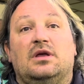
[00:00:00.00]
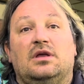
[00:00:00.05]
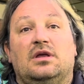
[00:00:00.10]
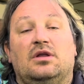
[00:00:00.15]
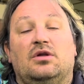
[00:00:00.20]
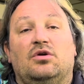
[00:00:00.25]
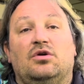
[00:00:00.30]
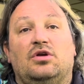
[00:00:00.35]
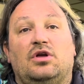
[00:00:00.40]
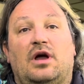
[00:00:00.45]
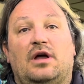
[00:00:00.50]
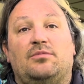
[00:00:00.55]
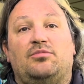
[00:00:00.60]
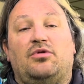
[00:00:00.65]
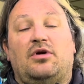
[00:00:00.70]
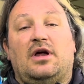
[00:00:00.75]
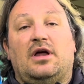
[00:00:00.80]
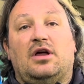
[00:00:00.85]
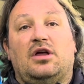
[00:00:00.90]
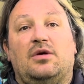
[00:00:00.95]
You know, he had
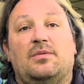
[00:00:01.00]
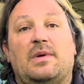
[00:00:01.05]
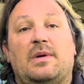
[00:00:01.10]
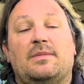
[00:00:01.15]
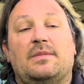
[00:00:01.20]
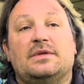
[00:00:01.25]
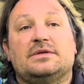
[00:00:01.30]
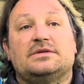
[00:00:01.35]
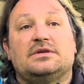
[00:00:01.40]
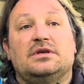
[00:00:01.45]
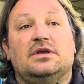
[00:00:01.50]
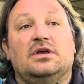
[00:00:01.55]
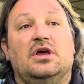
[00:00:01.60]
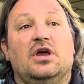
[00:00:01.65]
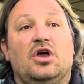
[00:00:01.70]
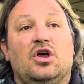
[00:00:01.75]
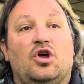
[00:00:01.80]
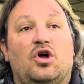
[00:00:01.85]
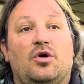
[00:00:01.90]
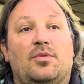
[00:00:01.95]
prior commitments. He
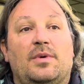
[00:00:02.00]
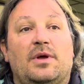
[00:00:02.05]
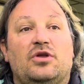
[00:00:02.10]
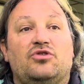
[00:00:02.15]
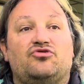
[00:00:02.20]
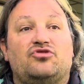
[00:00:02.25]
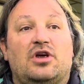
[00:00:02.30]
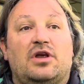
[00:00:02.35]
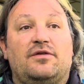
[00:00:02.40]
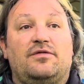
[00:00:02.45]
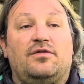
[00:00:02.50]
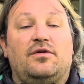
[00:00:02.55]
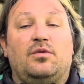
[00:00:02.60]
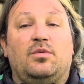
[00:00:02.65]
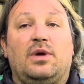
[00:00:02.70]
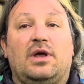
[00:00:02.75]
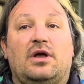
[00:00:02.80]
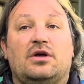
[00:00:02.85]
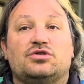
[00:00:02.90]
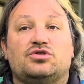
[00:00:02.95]
come in and trained for a
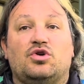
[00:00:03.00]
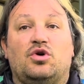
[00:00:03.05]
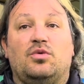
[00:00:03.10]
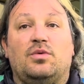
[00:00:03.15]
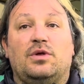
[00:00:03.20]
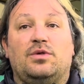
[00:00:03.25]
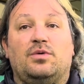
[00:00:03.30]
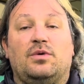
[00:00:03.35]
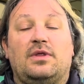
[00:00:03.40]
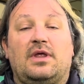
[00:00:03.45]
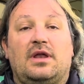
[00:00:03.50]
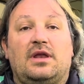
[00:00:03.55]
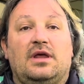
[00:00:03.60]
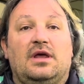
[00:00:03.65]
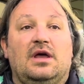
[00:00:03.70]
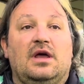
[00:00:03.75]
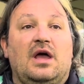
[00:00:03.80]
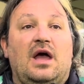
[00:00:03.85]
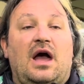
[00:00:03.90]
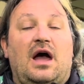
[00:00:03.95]
week or so with, then he
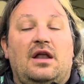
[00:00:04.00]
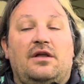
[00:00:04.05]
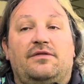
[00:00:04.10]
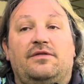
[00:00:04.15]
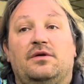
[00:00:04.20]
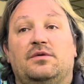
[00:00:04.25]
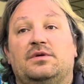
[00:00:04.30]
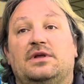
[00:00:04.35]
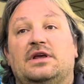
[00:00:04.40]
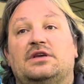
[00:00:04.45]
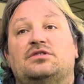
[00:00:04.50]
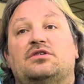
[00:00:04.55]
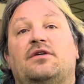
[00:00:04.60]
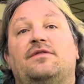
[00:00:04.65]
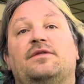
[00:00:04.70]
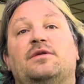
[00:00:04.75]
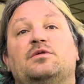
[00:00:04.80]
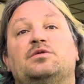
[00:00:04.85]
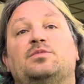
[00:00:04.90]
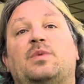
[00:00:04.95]
had a few days off
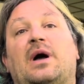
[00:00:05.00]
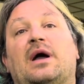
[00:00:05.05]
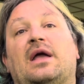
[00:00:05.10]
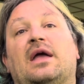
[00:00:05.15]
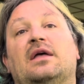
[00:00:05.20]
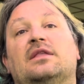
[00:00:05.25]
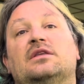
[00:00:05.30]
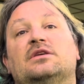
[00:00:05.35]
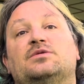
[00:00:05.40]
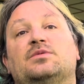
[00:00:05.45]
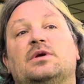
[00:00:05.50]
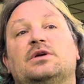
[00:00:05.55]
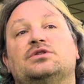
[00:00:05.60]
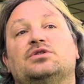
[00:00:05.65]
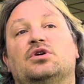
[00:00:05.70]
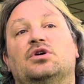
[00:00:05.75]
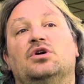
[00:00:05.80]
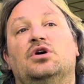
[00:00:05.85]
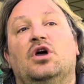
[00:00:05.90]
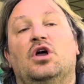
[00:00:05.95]
and he was back in this week.
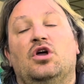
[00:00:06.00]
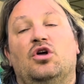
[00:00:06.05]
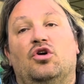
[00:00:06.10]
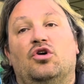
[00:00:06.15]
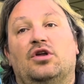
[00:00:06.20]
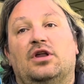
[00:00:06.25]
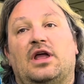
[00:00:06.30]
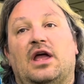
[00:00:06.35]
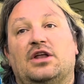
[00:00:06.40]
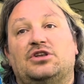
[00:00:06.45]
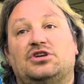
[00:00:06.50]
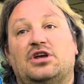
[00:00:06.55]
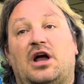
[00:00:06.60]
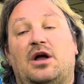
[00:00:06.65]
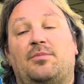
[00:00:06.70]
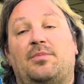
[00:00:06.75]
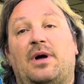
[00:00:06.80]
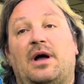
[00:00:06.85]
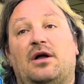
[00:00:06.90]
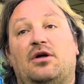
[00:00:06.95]
So good to get
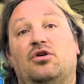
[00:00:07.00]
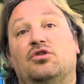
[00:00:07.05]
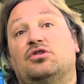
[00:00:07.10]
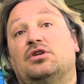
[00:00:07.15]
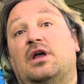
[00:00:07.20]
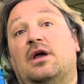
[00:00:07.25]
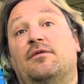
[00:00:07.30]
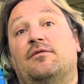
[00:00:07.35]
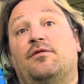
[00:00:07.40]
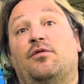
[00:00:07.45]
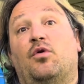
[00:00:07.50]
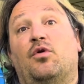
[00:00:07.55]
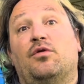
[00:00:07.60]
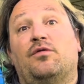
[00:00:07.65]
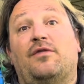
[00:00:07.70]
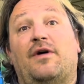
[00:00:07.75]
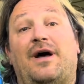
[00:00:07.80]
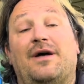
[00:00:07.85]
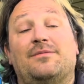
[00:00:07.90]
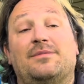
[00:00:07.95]
Jack back. Good to get him
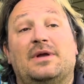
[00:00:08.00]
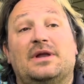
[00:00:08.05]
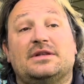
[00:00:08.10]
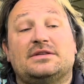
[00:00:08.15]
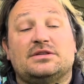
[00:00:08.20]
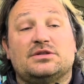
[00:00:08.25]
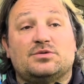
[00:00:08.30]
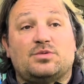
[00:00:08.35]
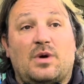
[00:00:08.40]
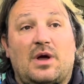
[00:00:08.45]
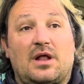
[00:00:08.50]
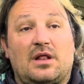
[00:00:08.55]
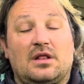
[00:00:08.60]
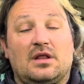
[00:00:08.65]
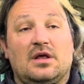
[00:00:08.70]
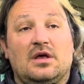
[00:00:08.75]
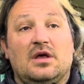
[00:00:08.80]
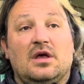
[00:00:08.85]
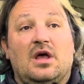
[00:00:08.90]
45 minutes as well.